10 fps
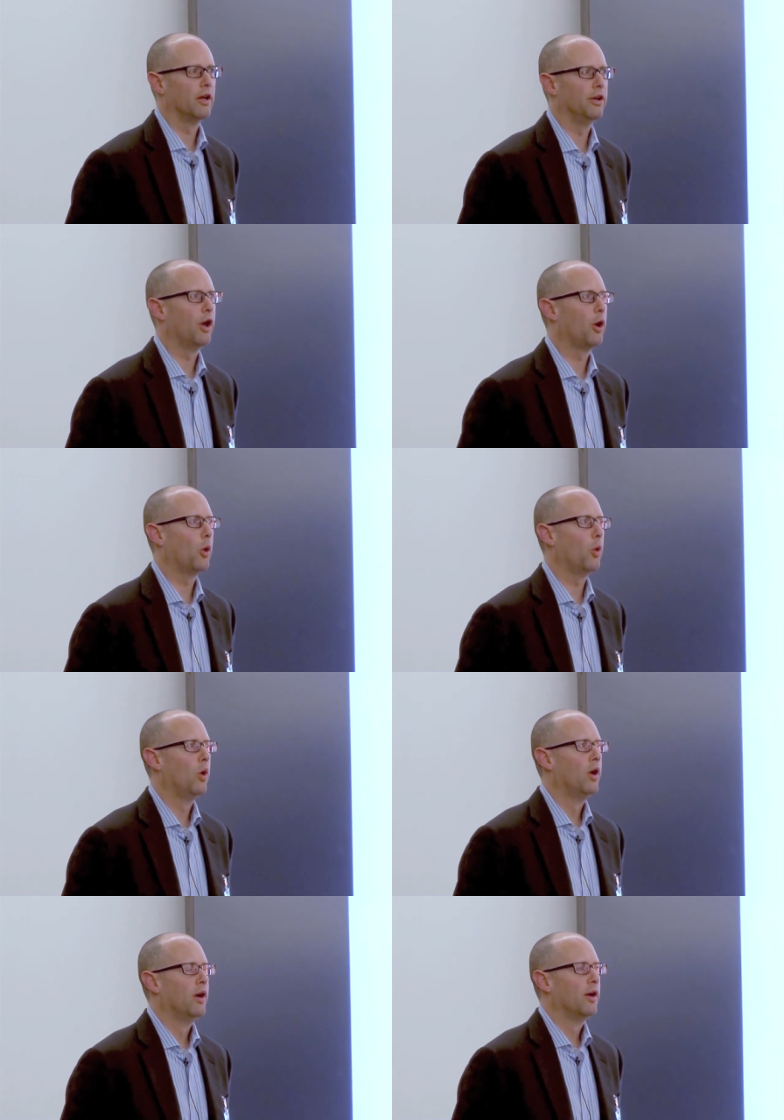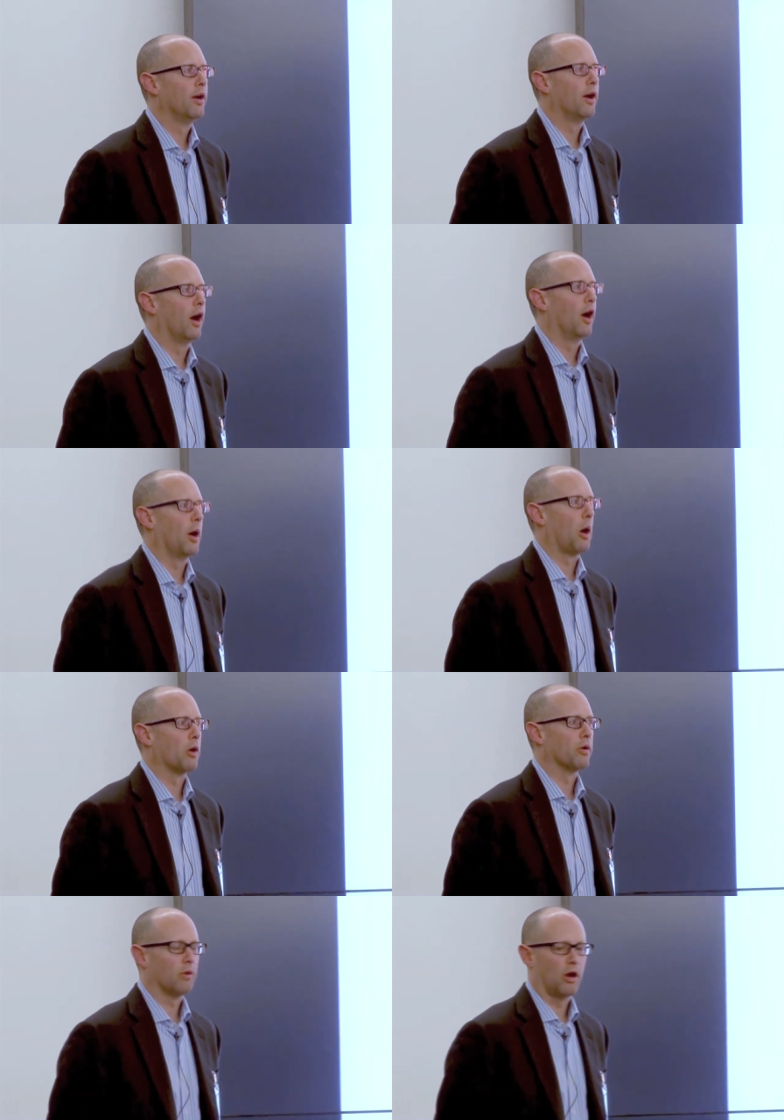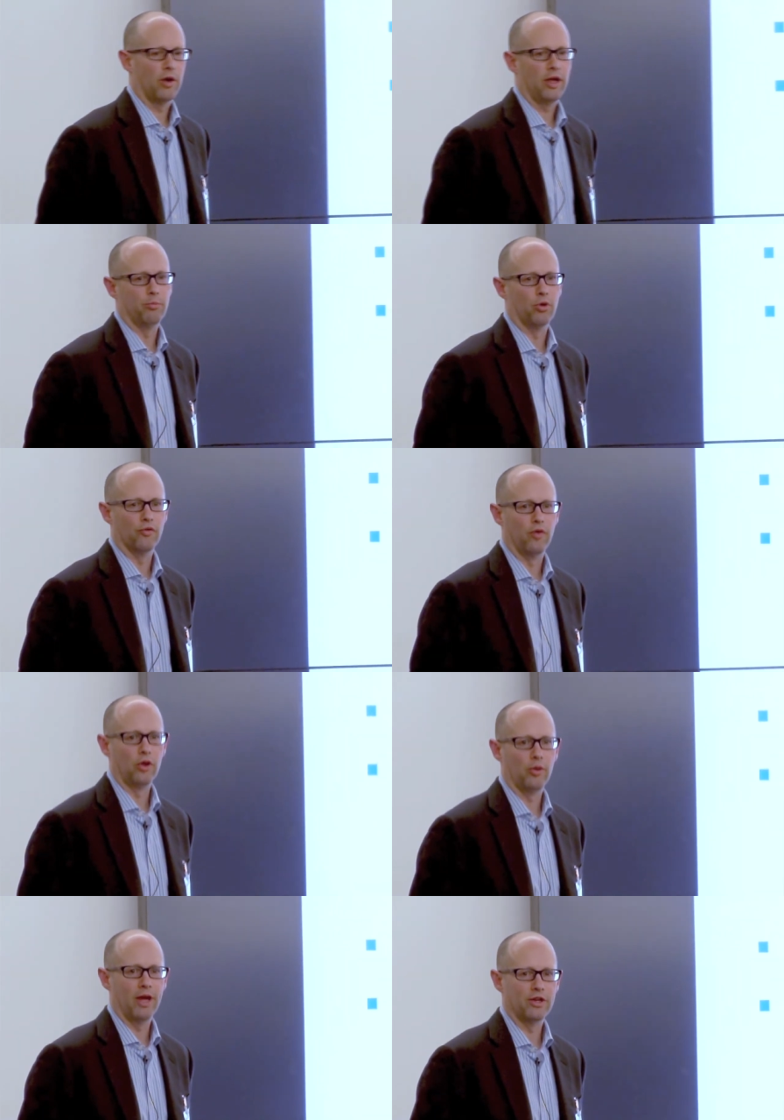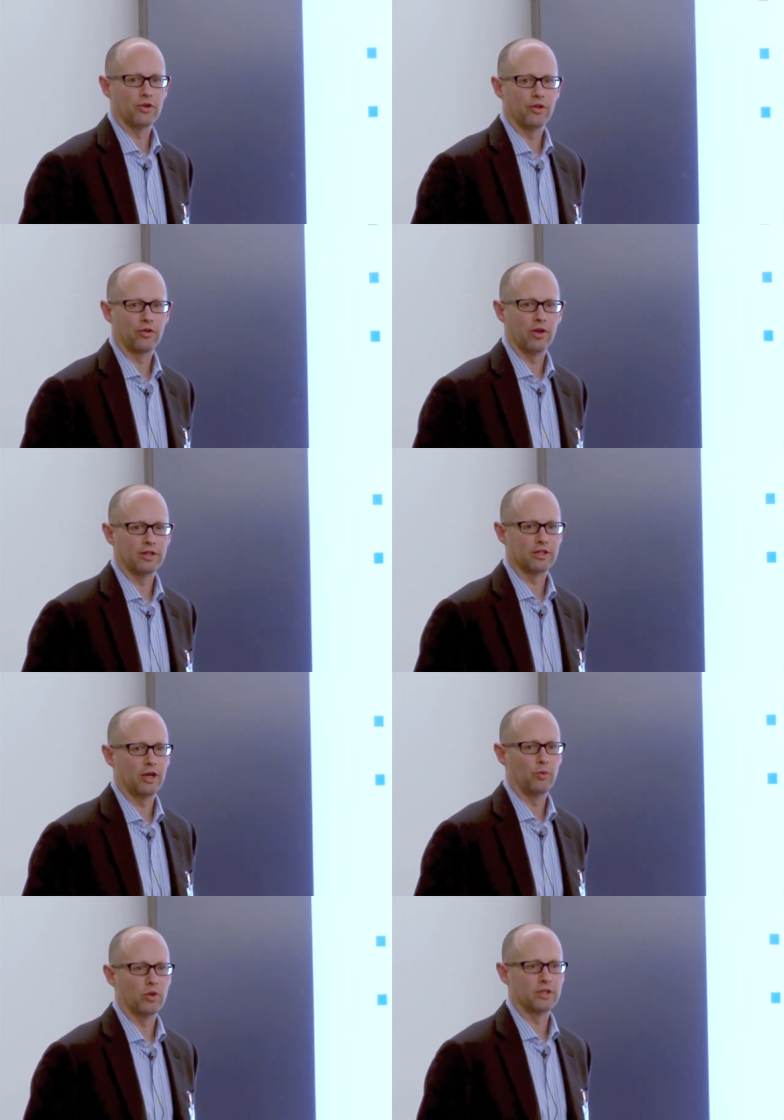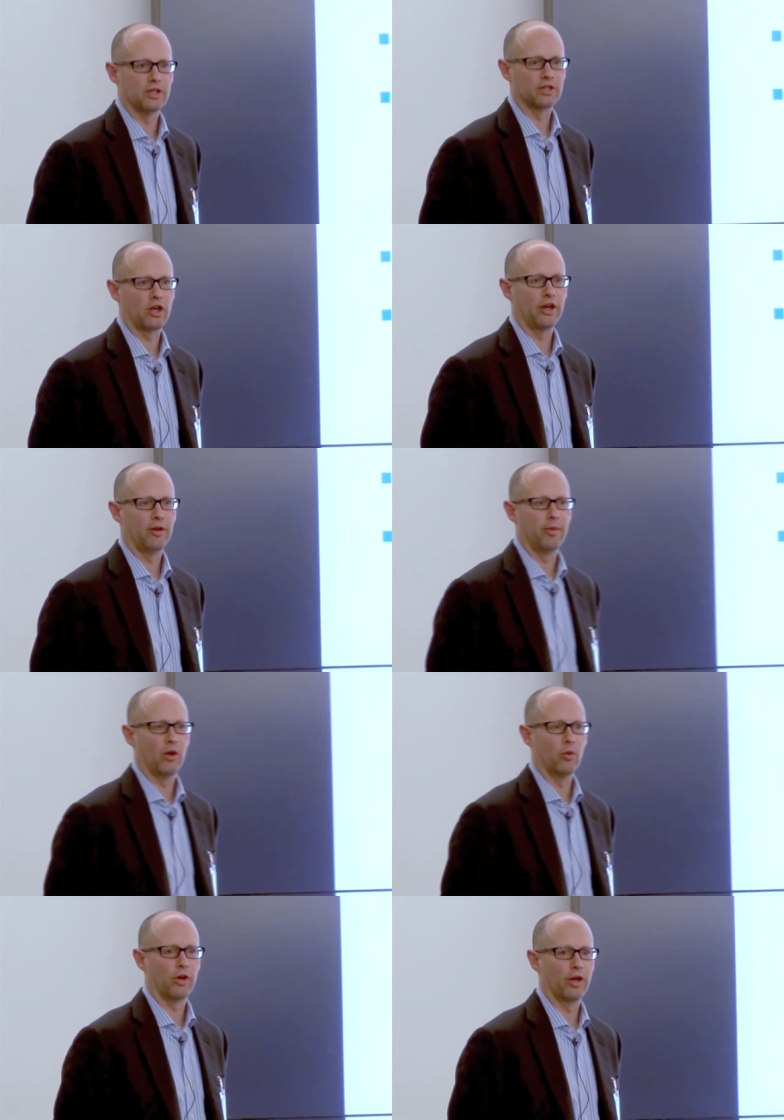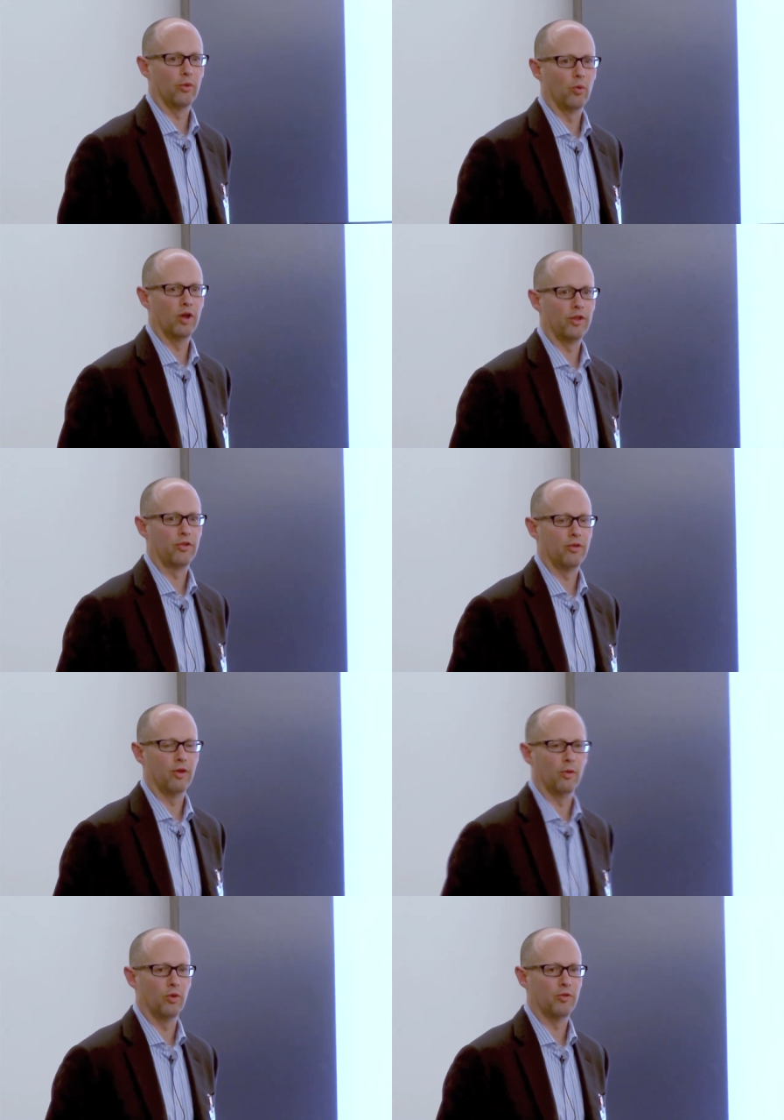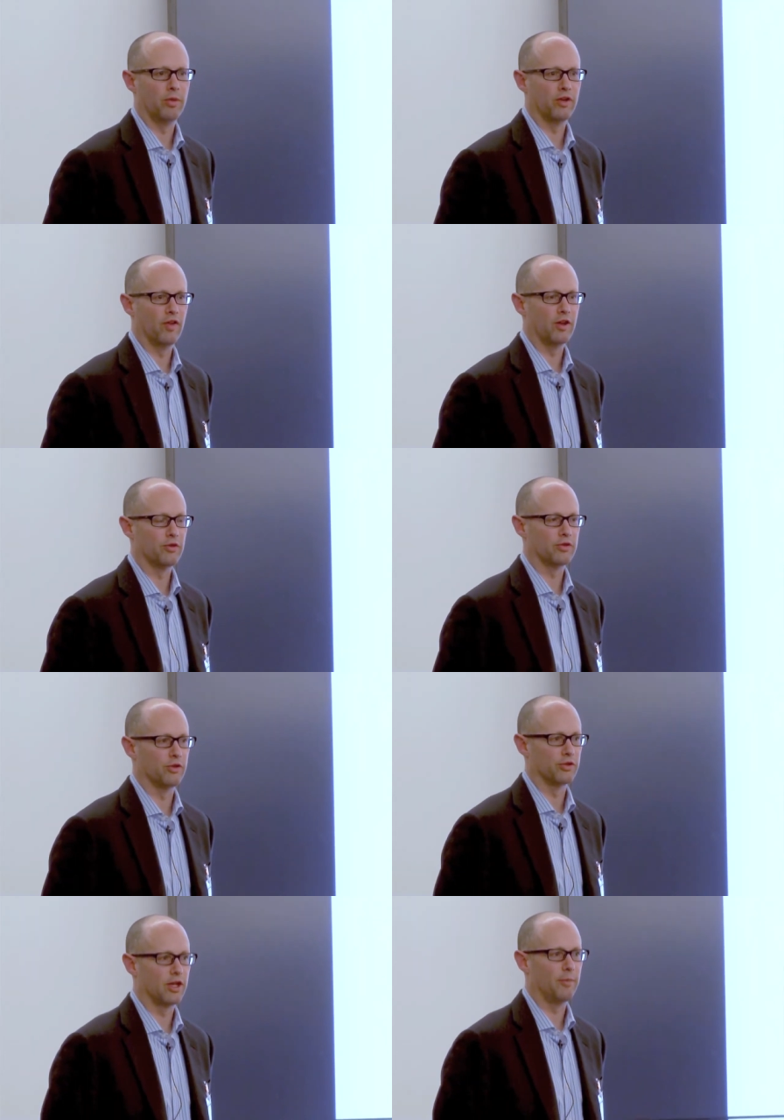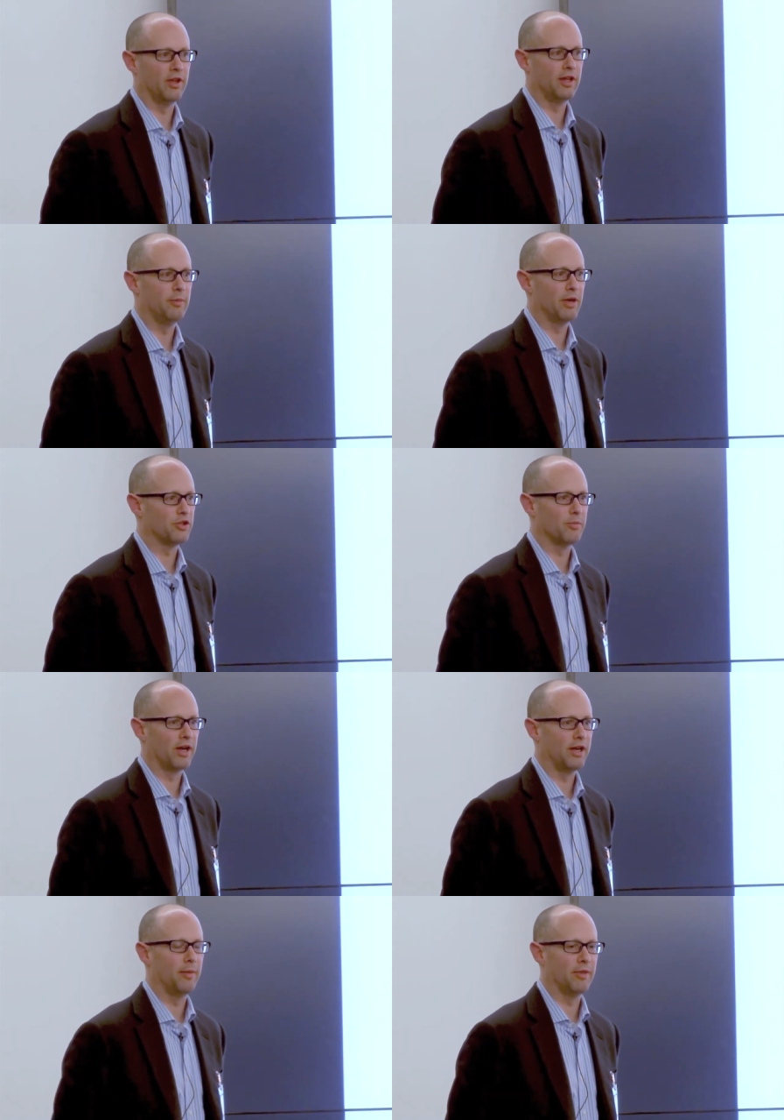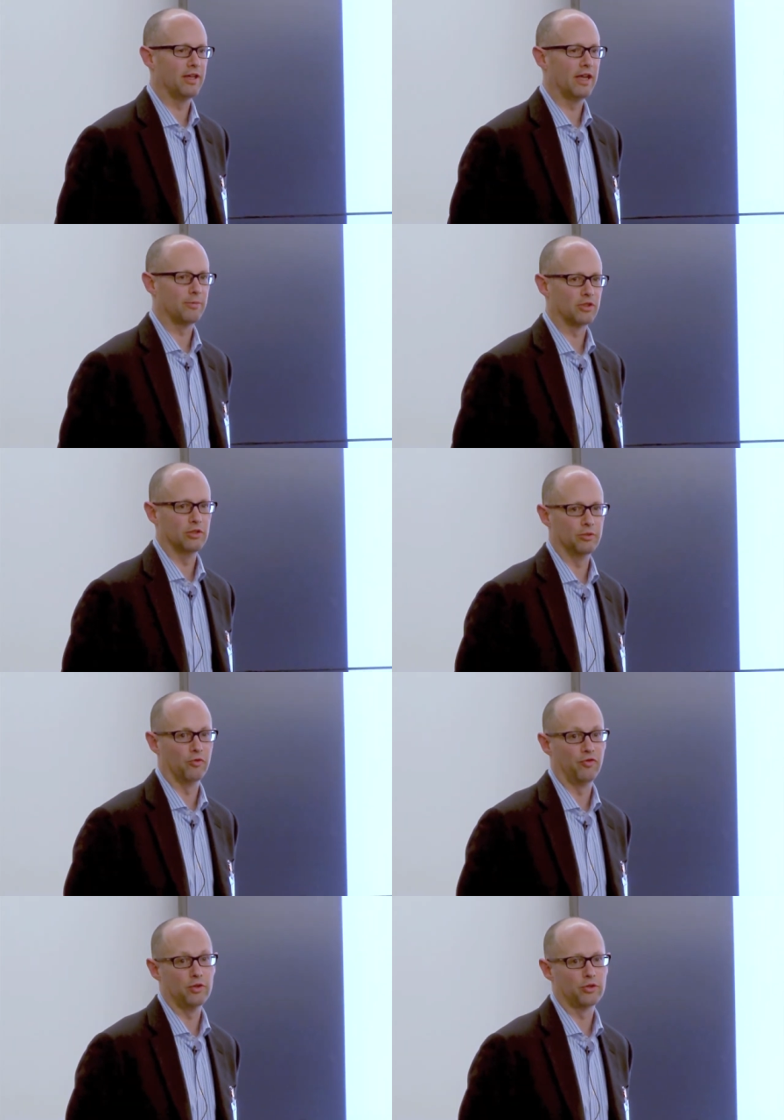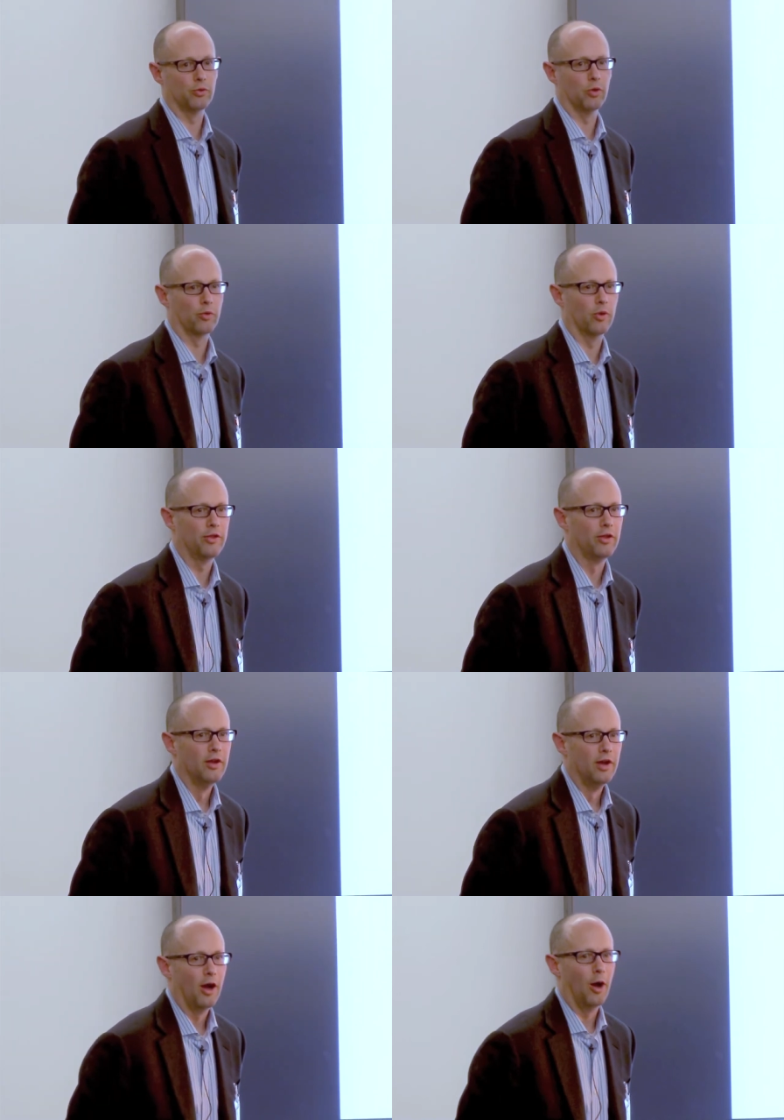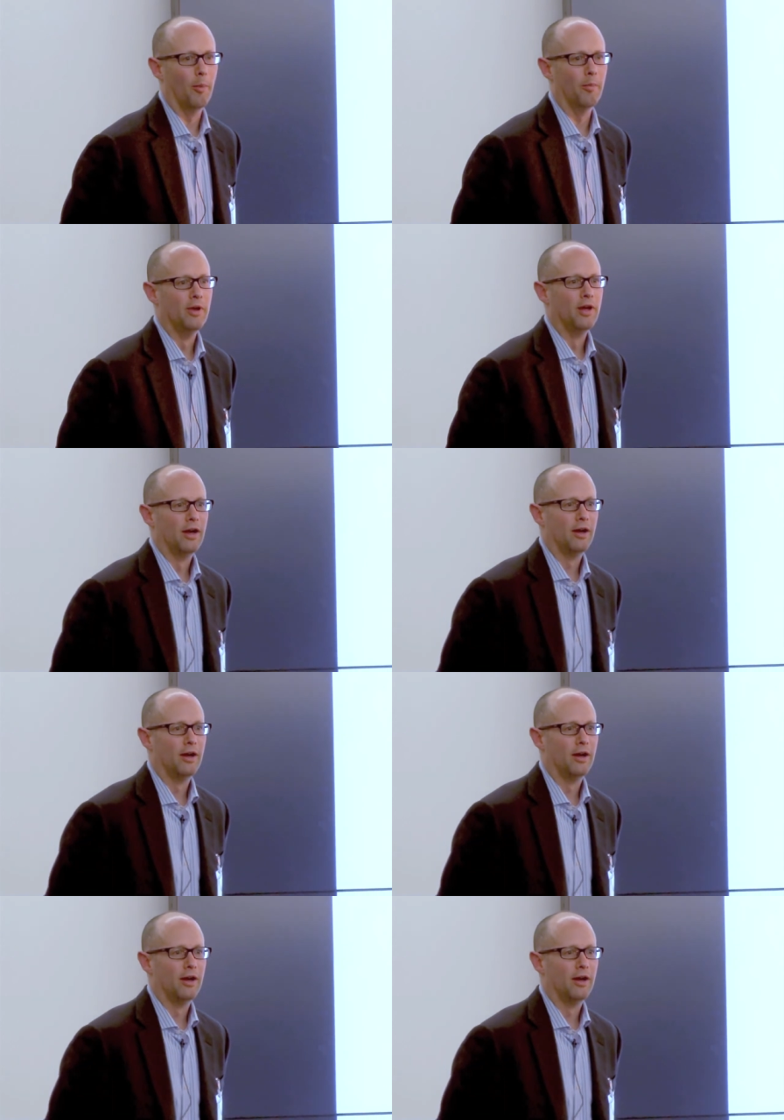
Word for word: I know uh, our, our head portfolio manager on the credit side wasn't excited about working with, uh, with big vendors. There's some that he mentioned by name that he absolutely refused to work with. Um,